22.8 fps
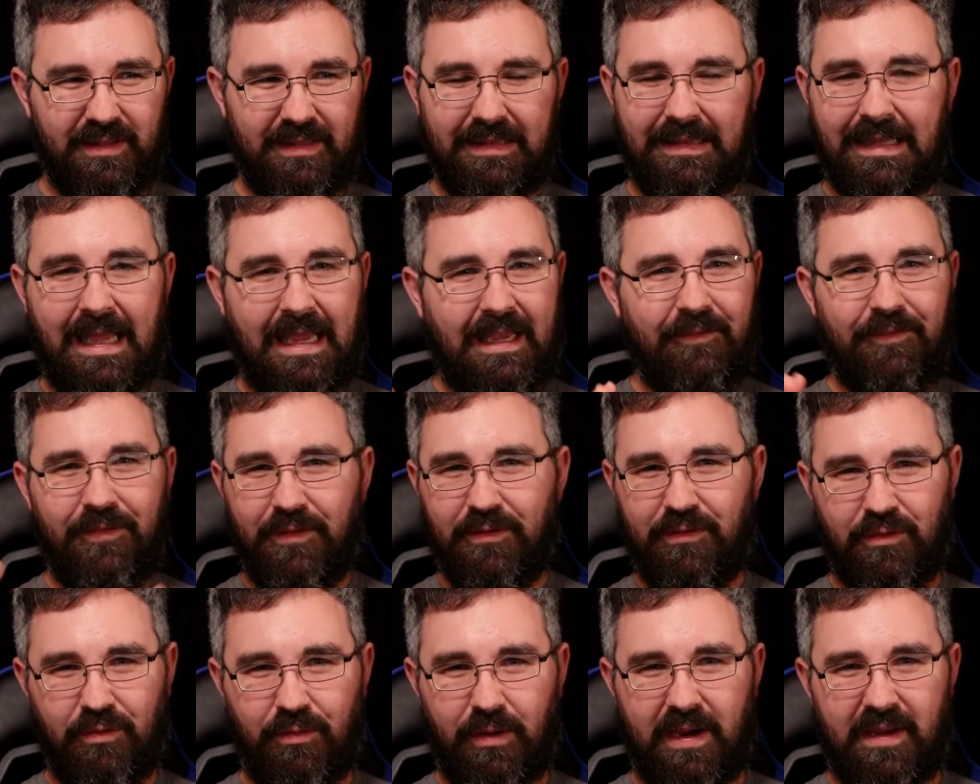Life
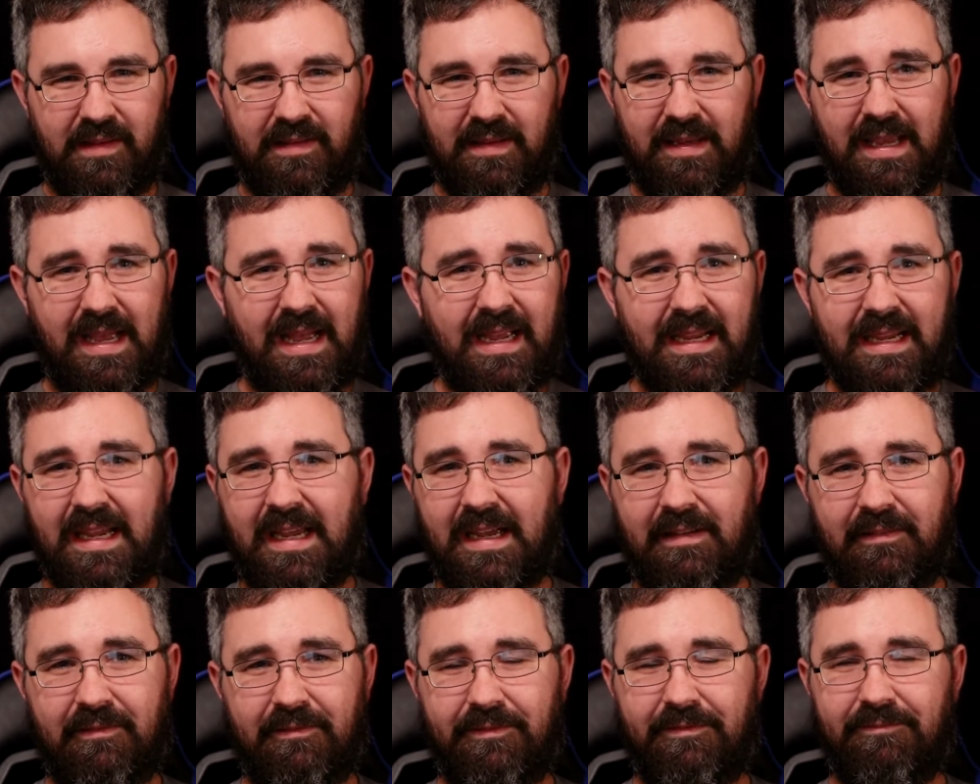is crazy. I
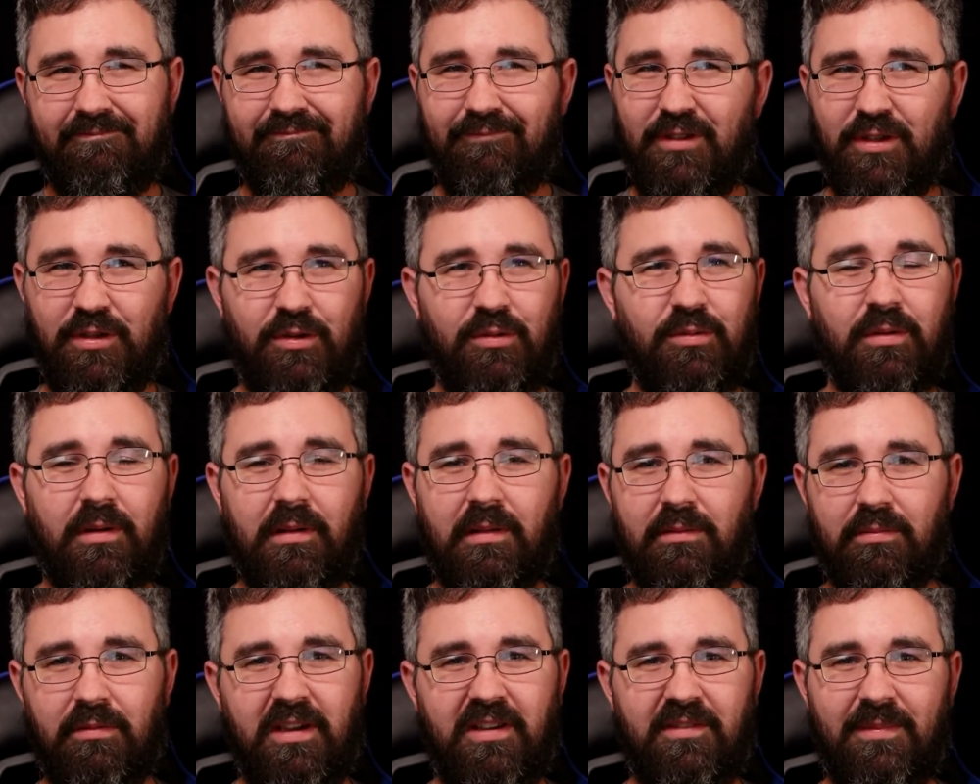have 2 or
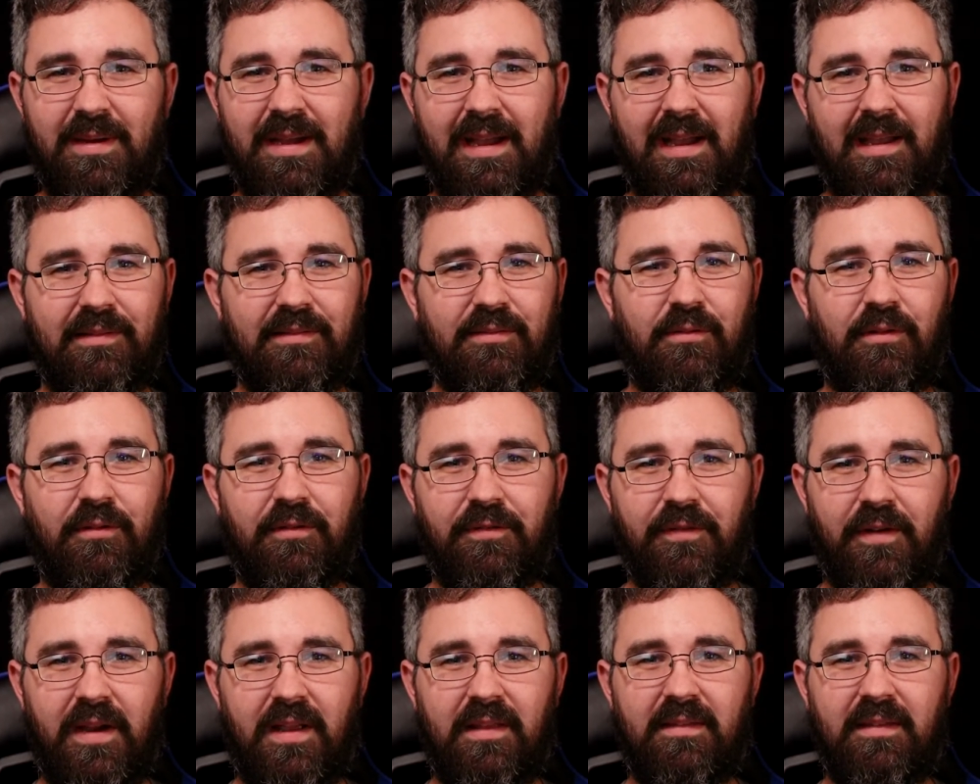3 of my high school
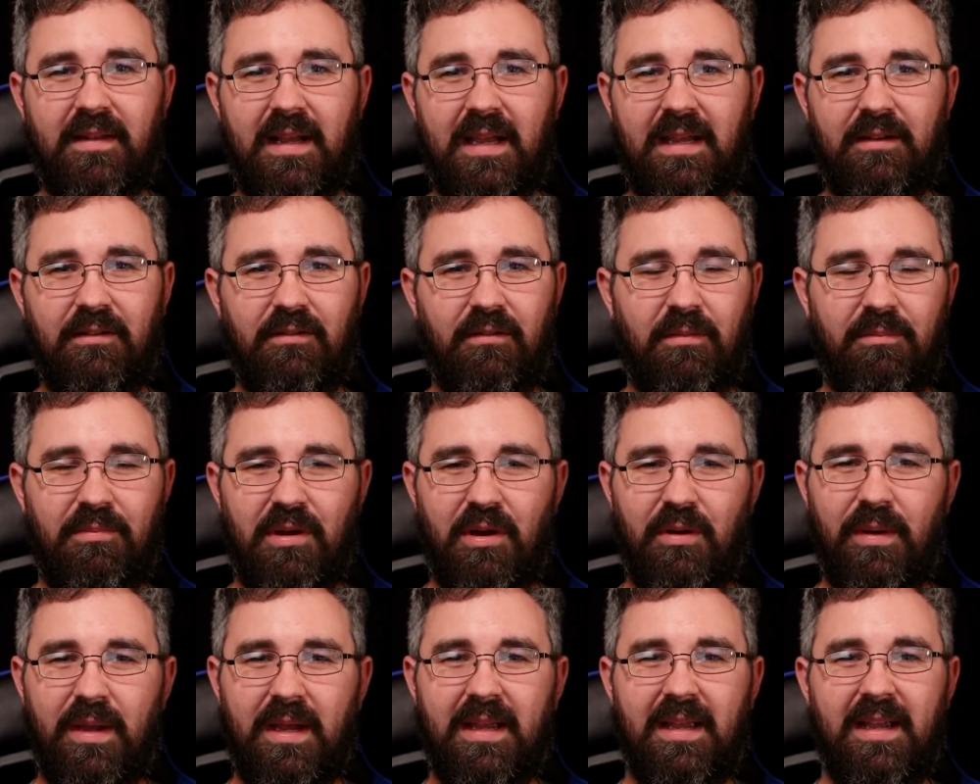friends that I grew up
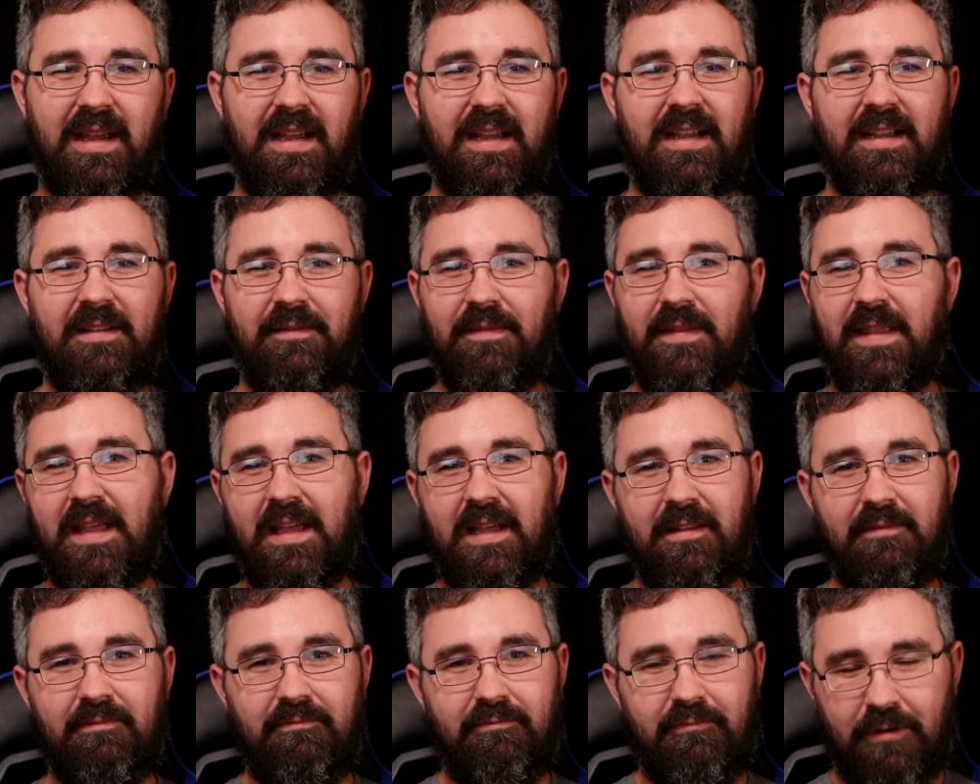knowing
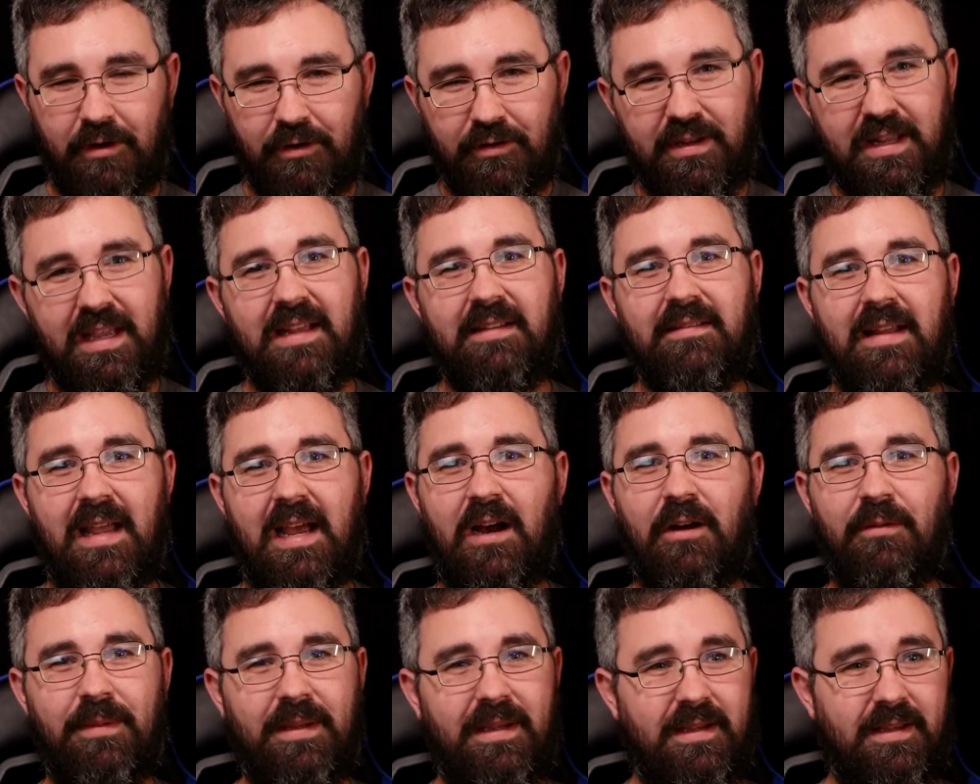that are dead
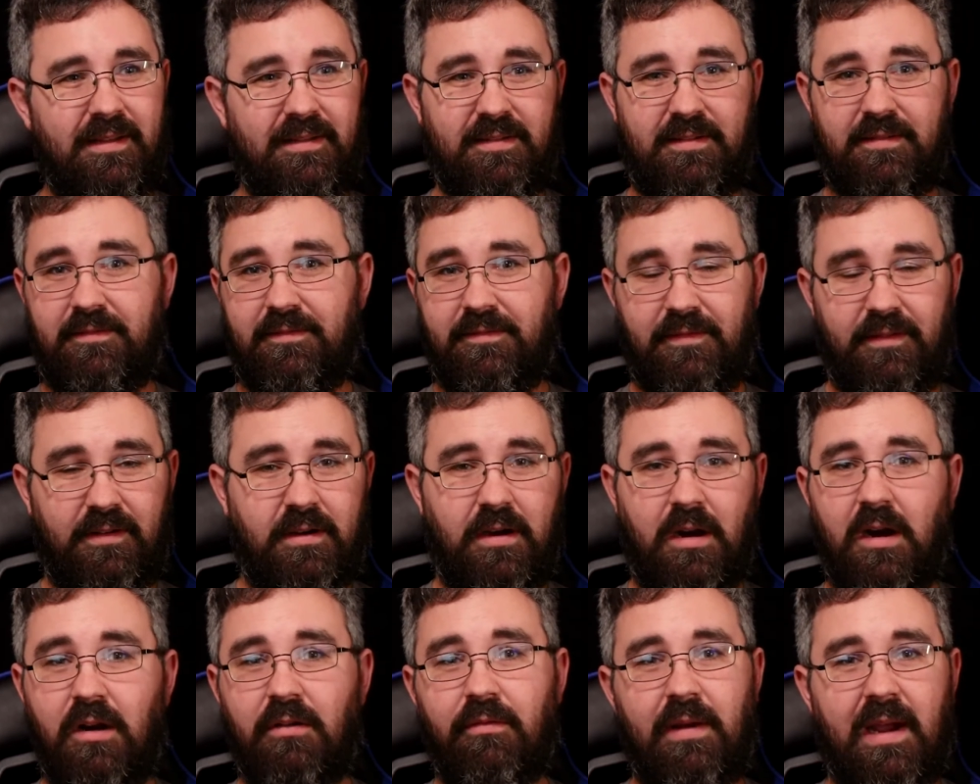now because of
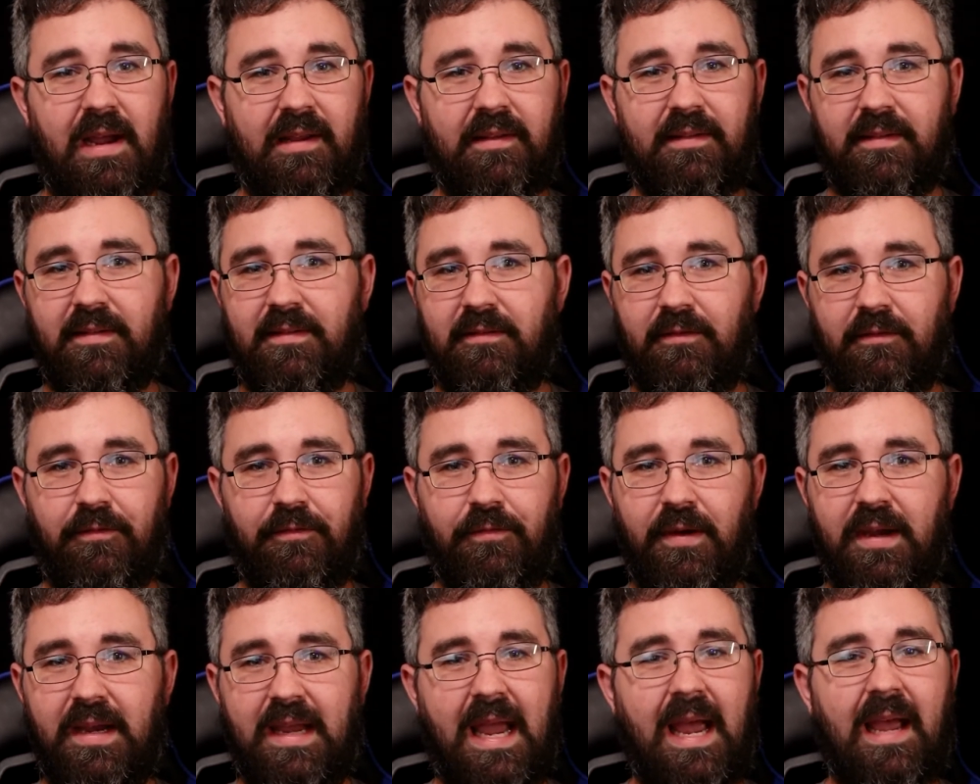car wrecks,
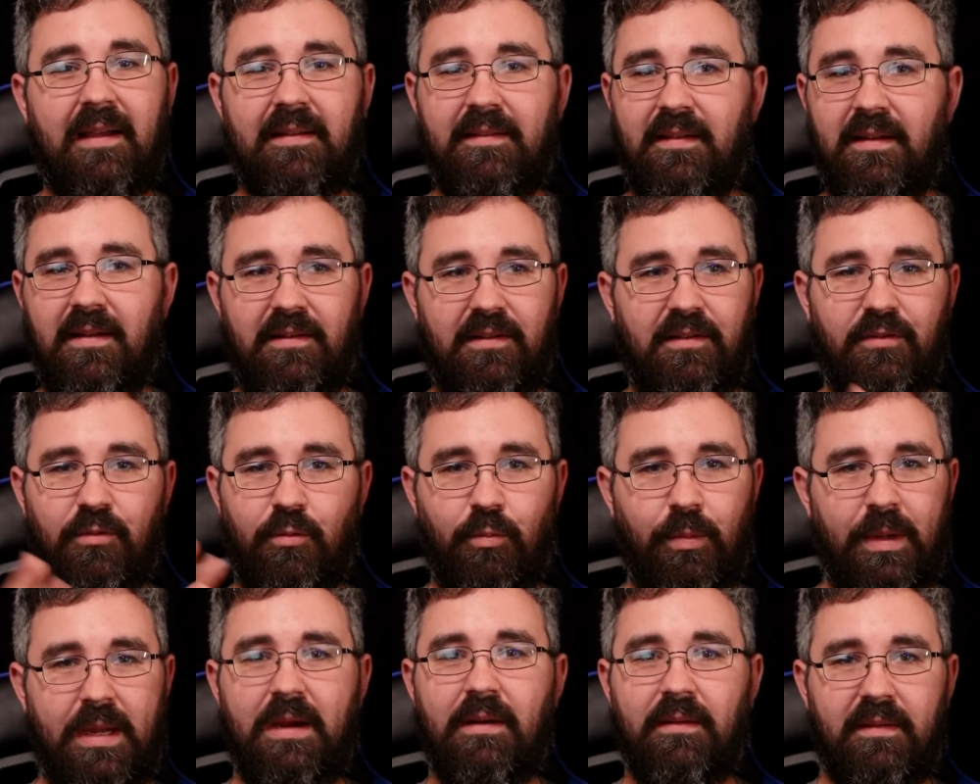freak accidents, just
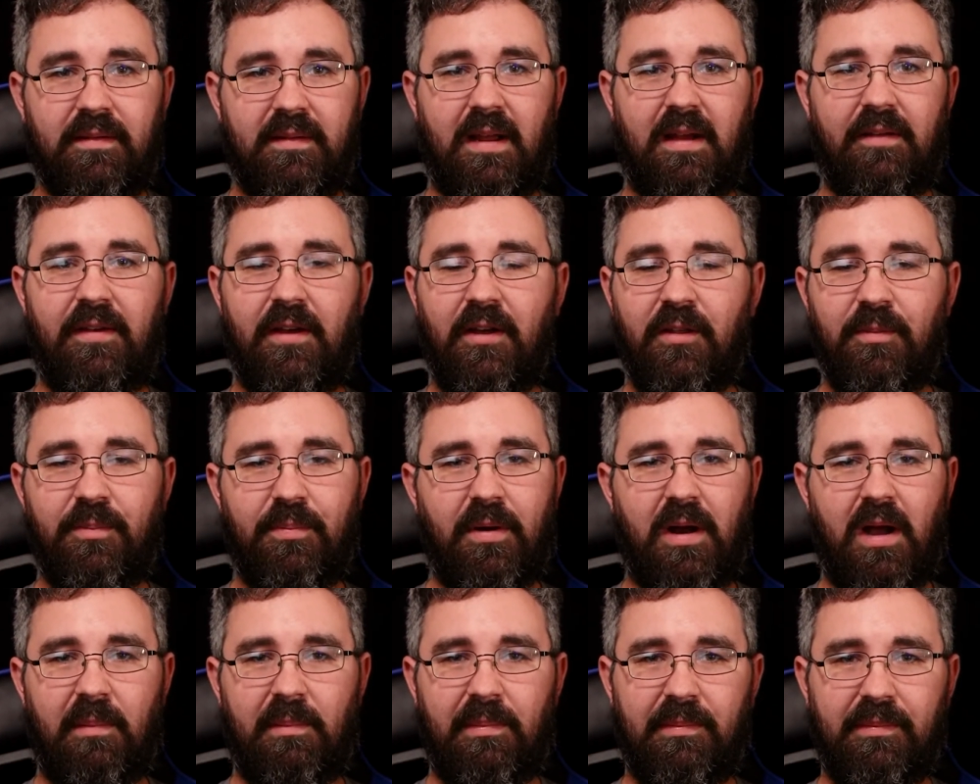weird stuff, health
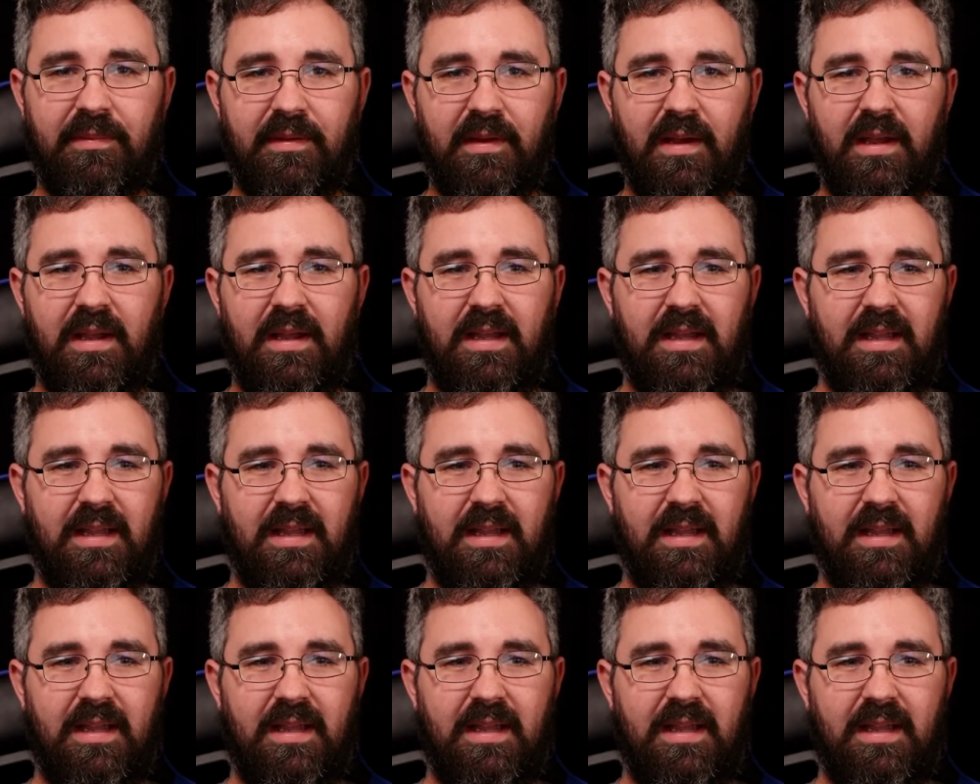problems.